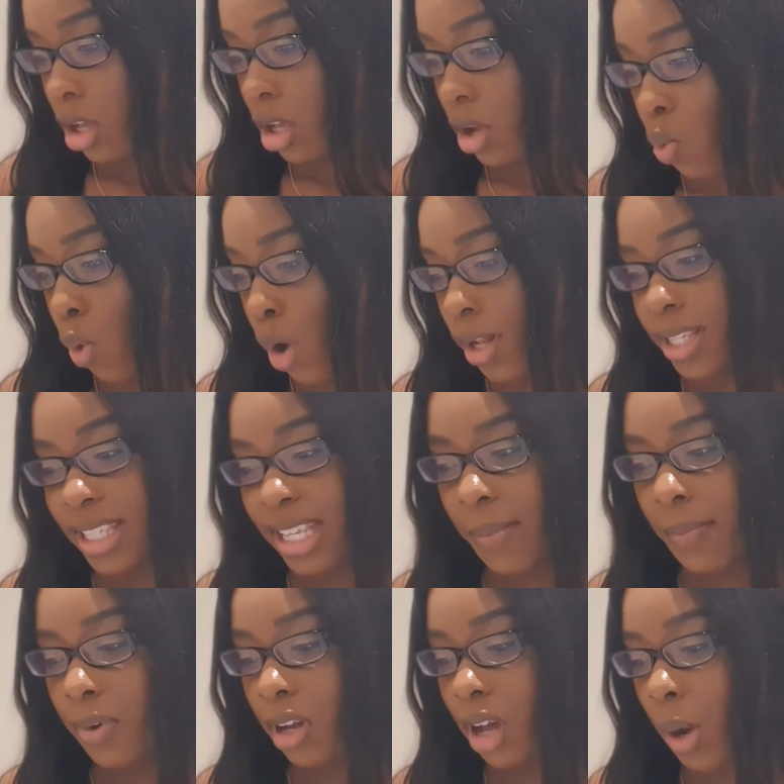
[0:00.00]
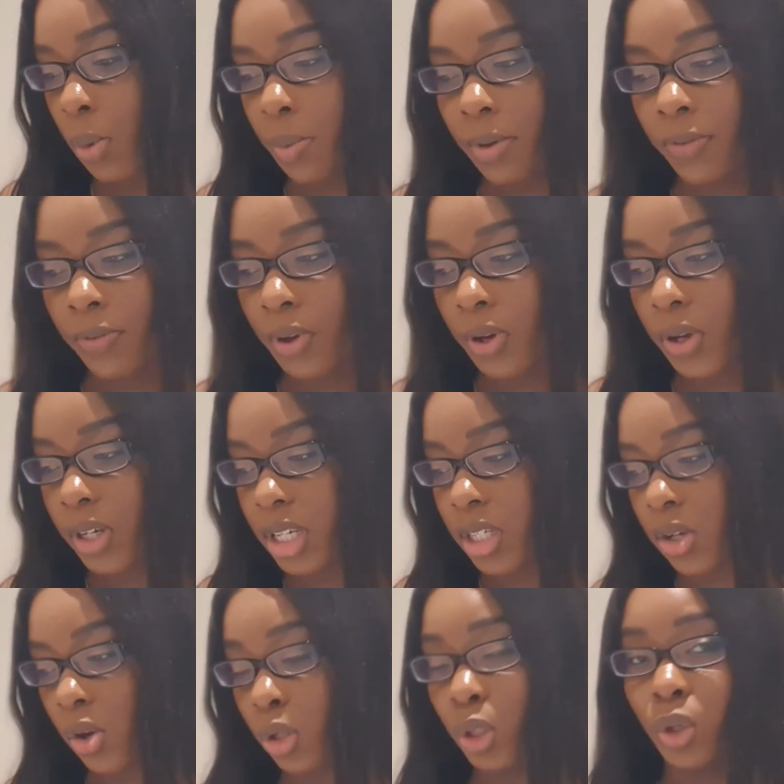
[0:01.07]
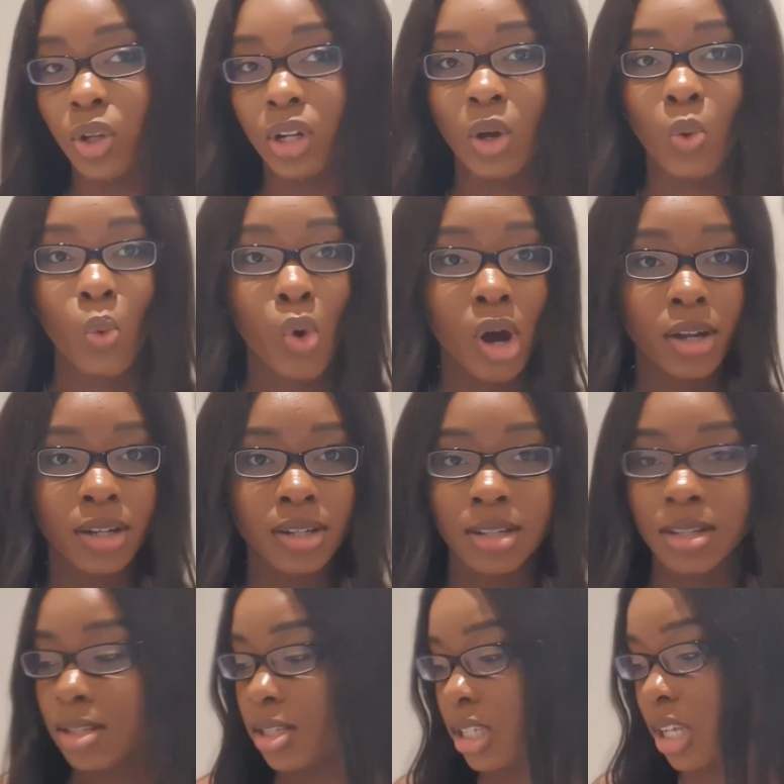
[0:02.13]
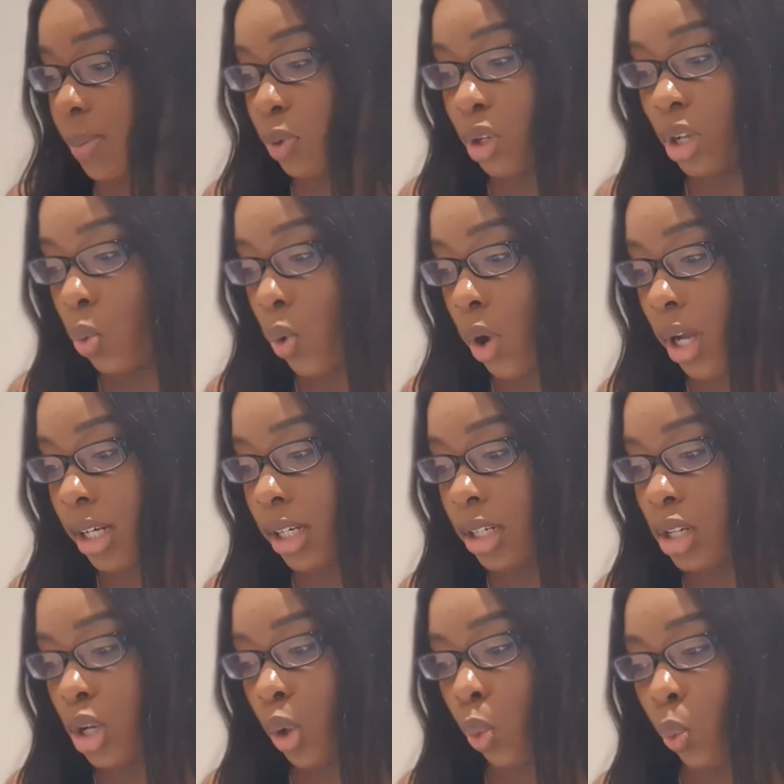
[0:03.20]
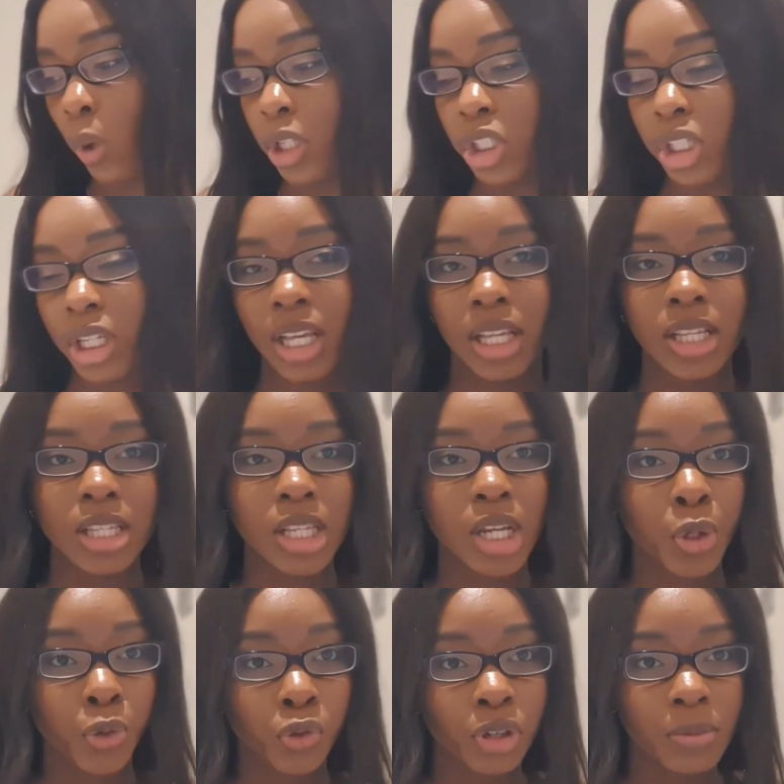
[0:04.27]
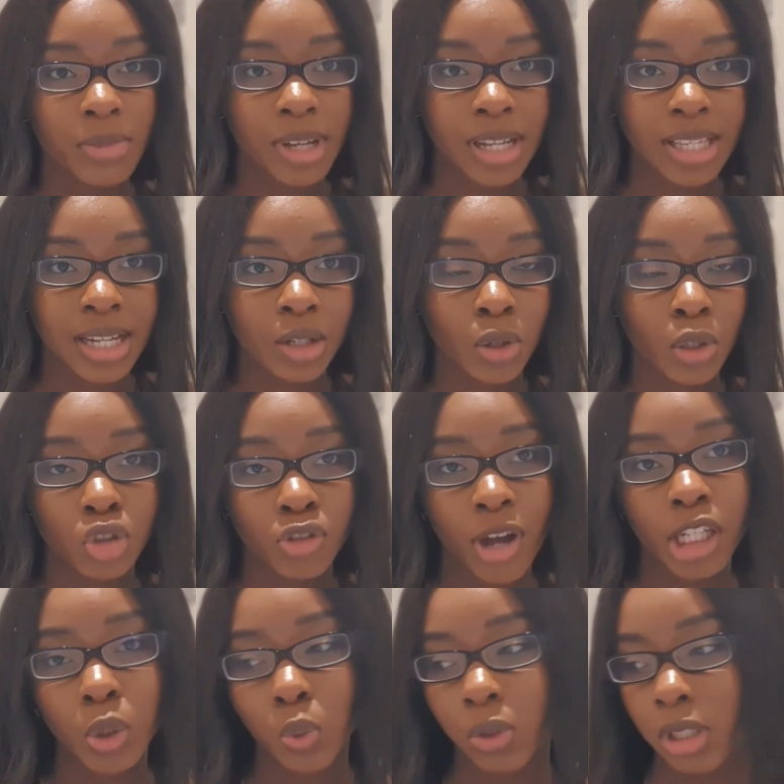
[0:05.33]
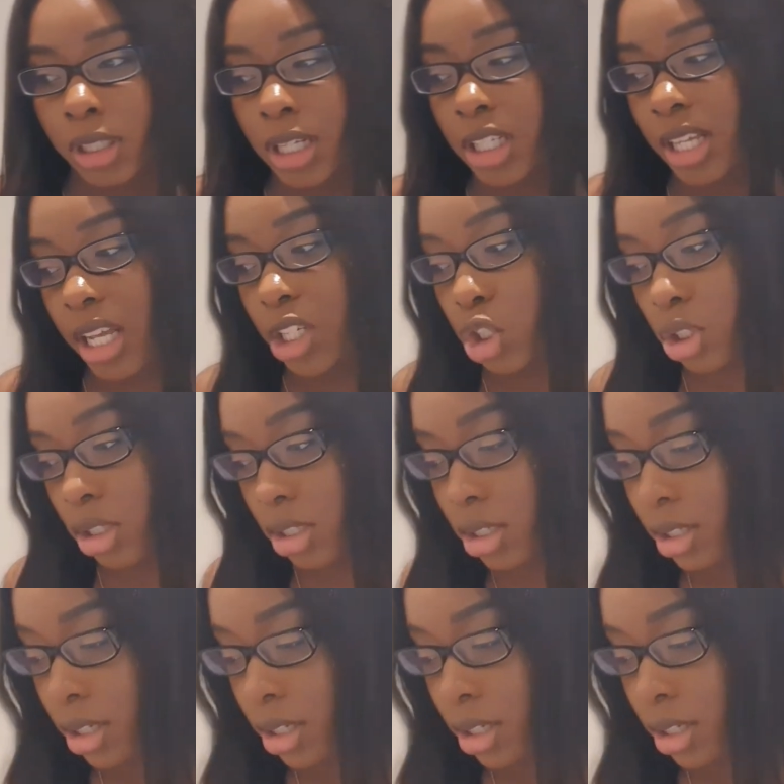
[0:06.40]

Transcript: one seminar will be focused on Unit 1, Subunit 1, which is agreement and contractual intention.